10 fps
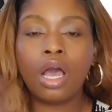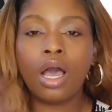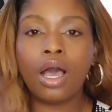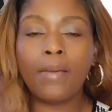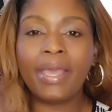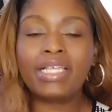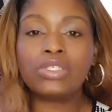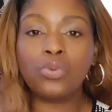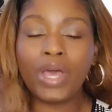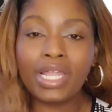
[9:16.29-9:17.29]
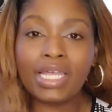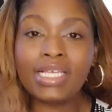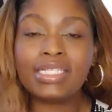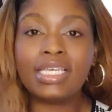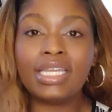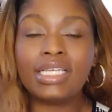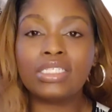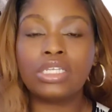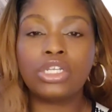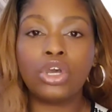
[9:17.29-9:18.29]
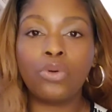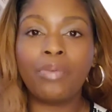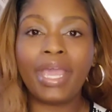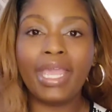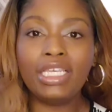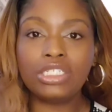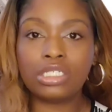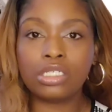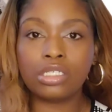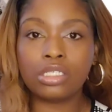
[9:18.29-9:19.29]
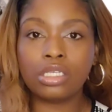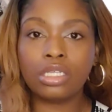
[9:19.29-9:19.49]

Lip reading: as well as getting to know patients